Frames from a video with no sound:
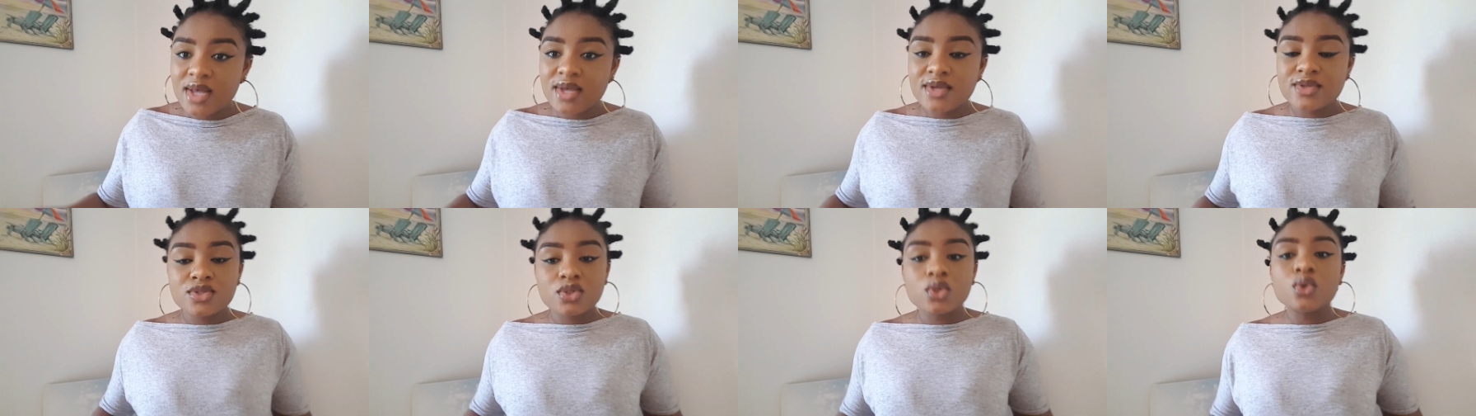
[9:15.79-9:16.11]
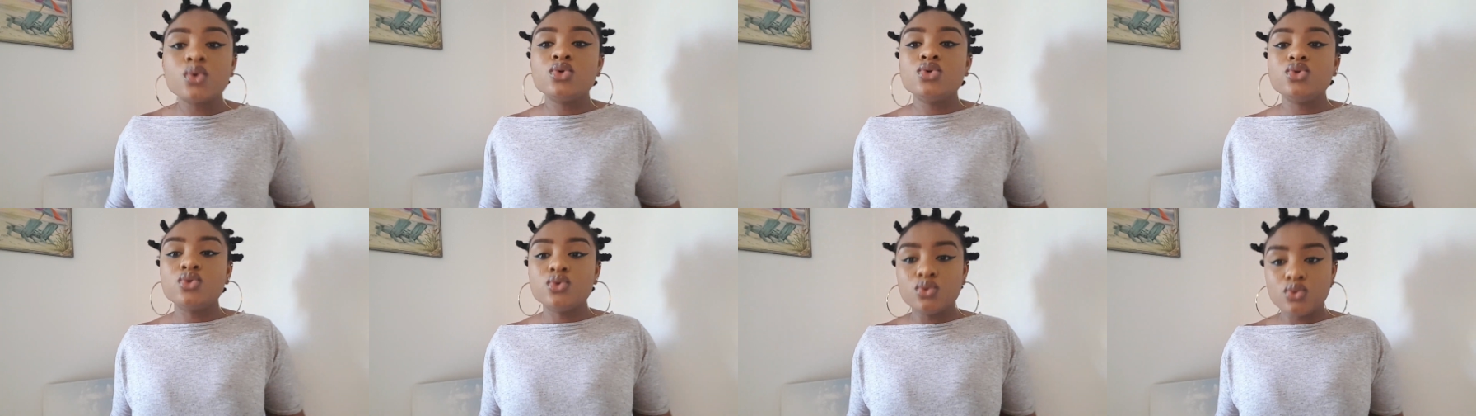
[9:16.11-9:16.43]
so
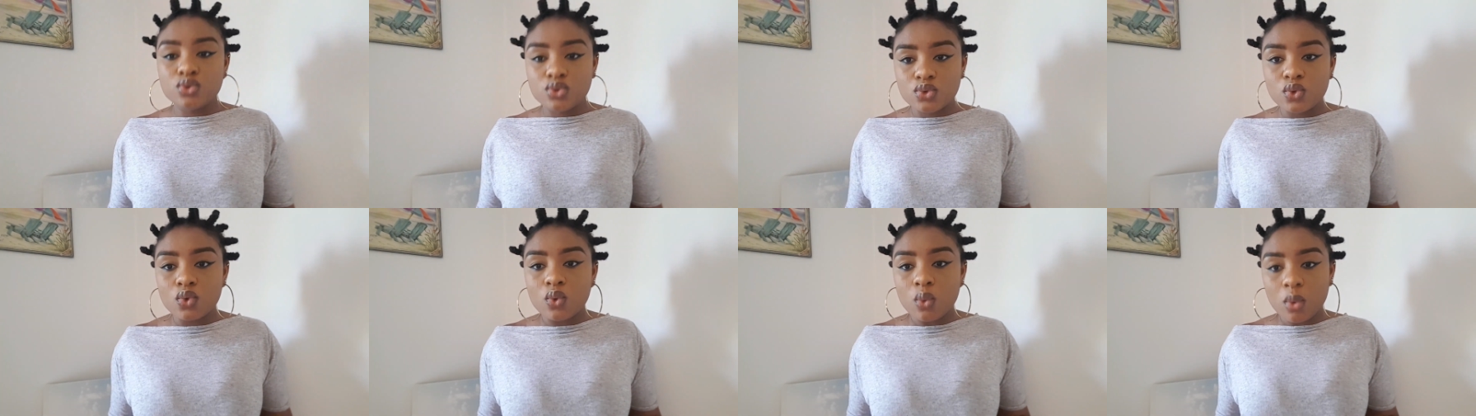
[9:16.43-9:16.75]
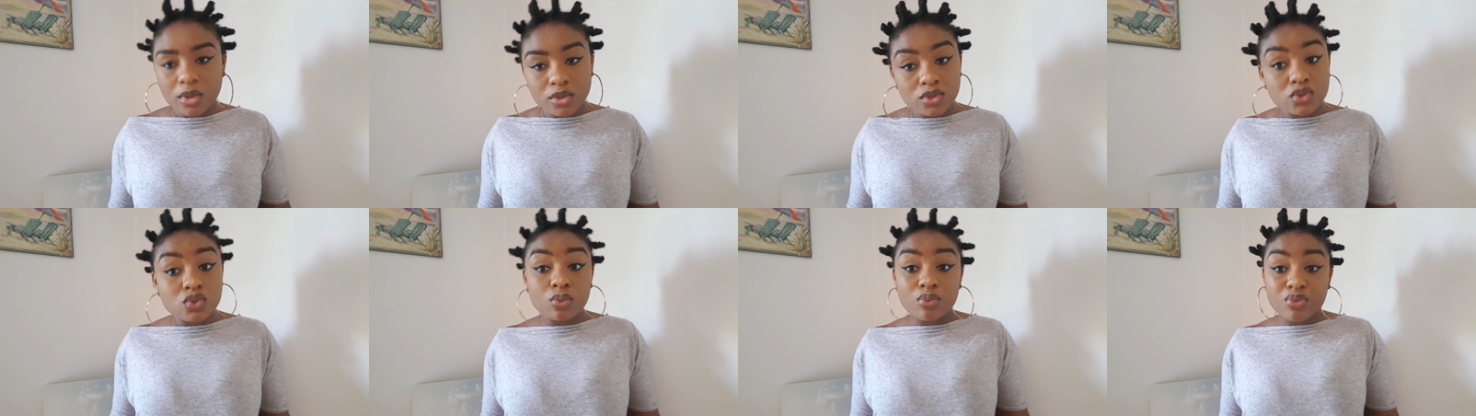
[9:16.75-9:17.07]
you do
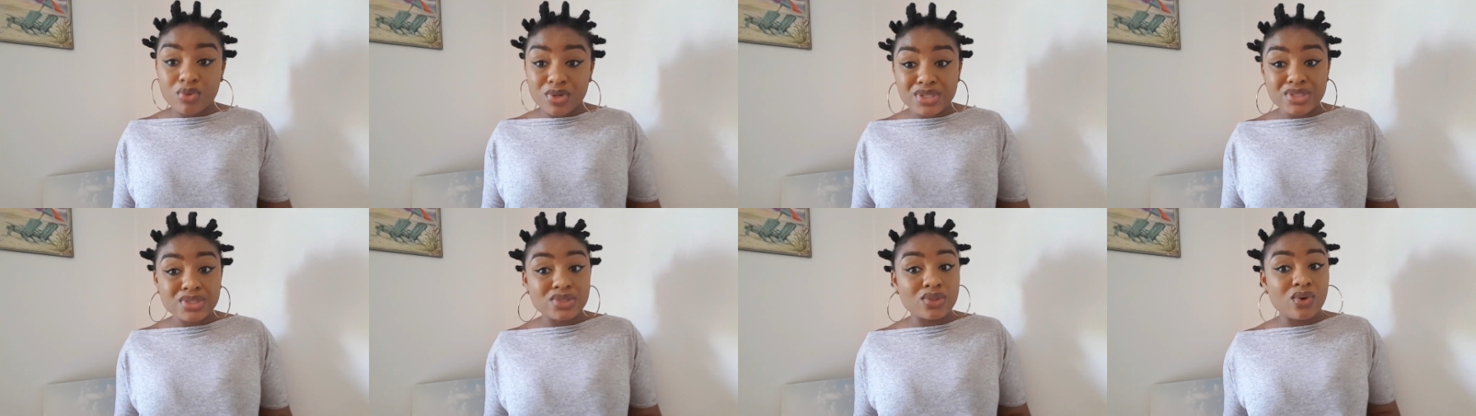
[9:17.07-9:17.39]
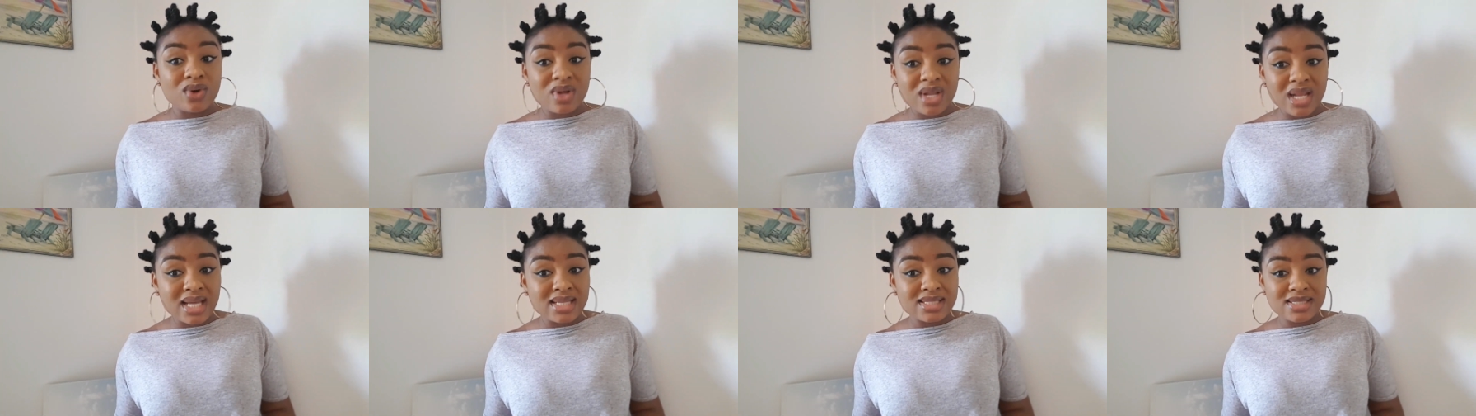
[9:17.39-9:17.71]
want to bring
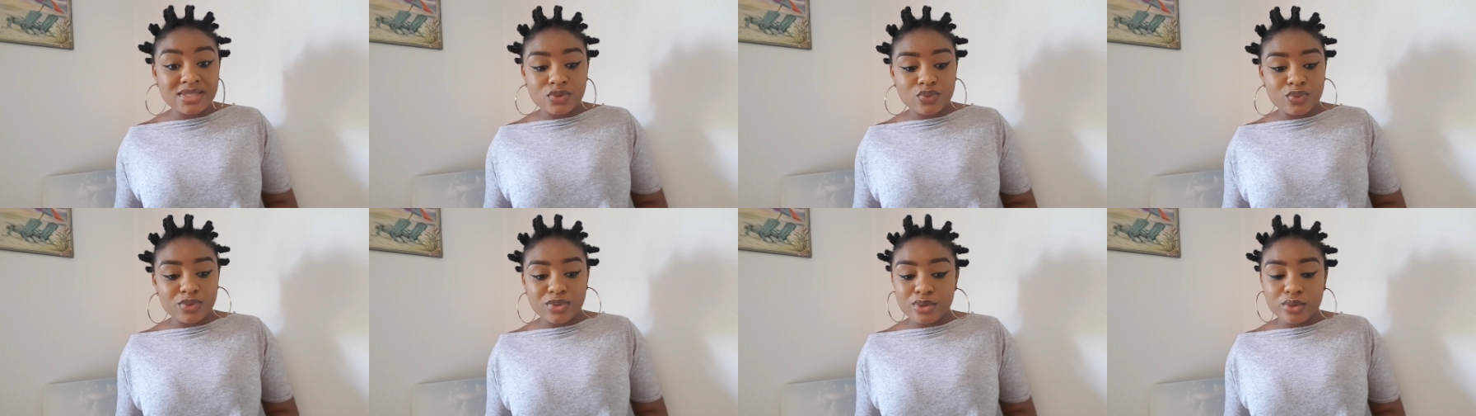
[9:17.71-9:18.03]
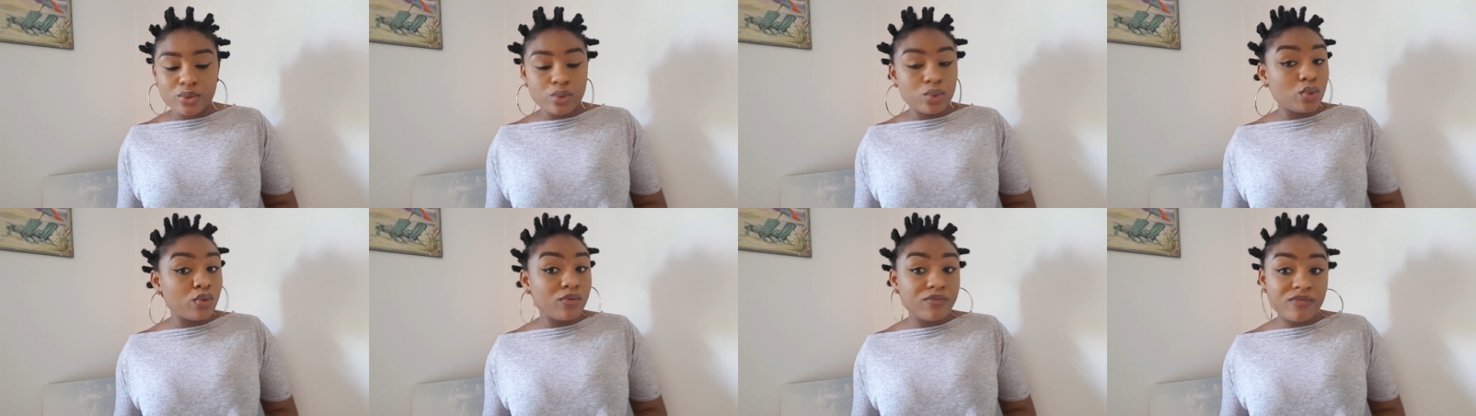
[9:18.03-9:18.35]
sunglasses with
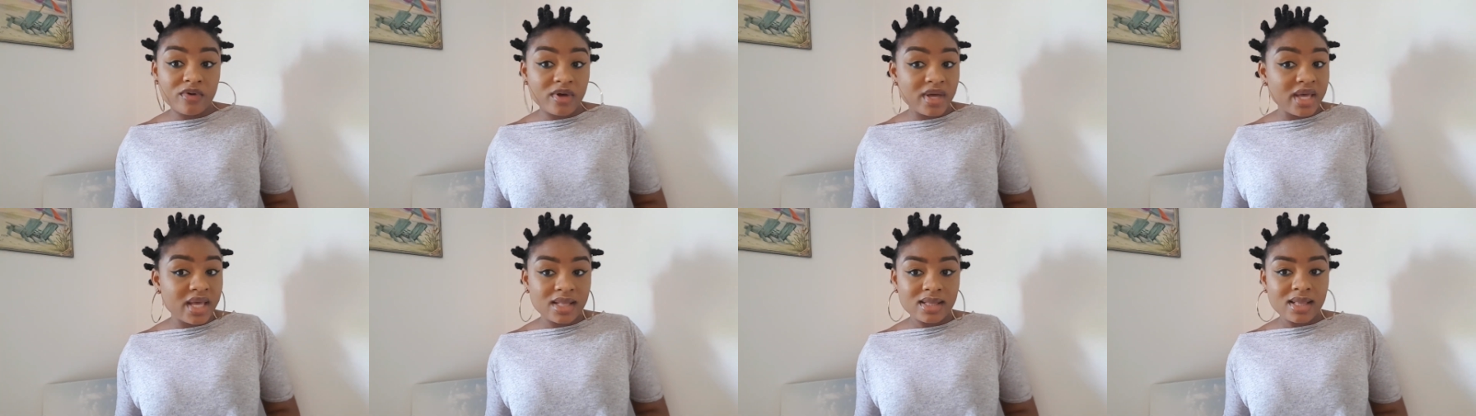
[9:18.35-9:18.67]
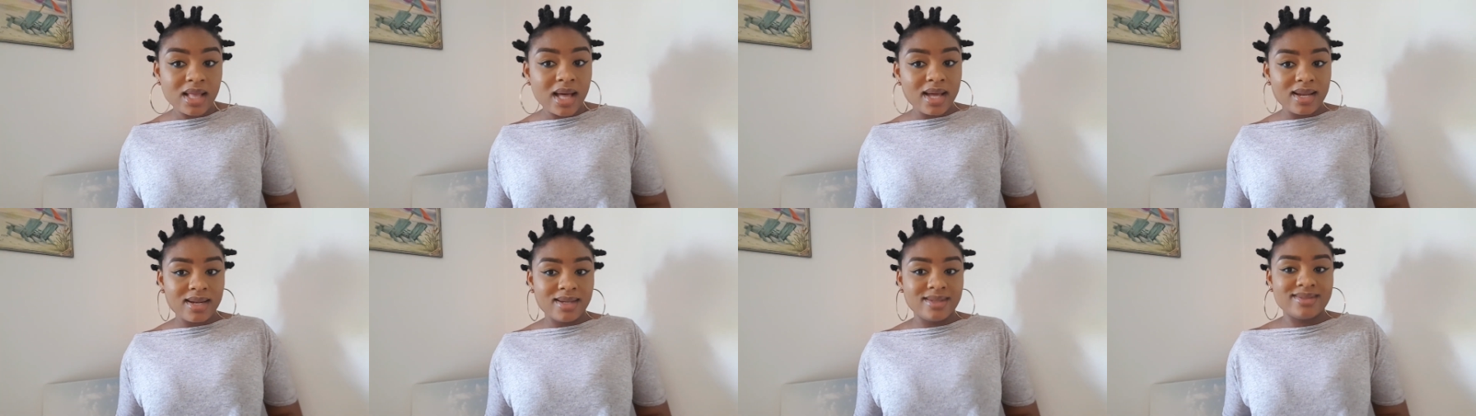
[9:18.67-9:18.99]
you don't forget
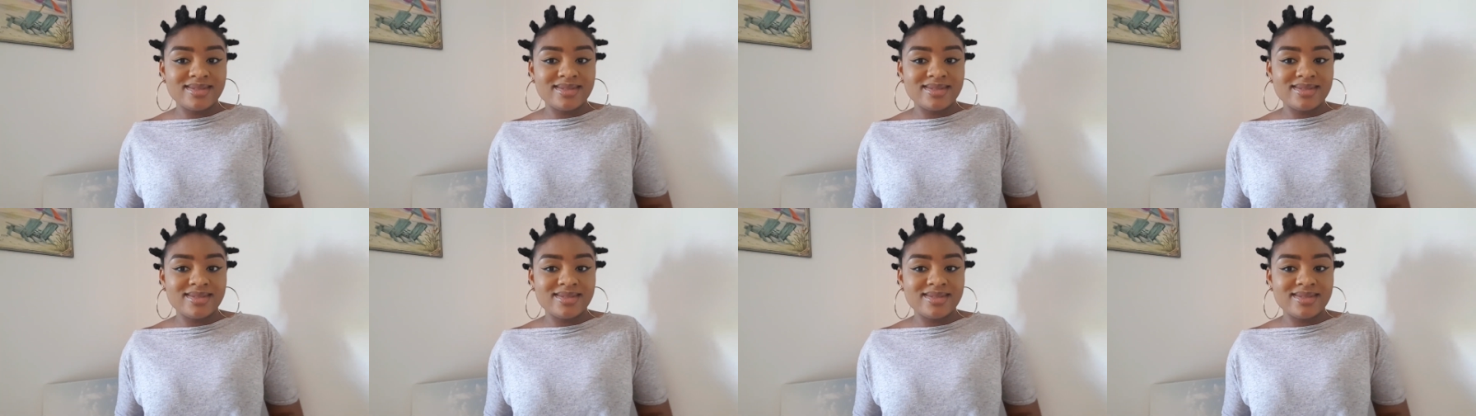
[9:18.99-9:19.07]
that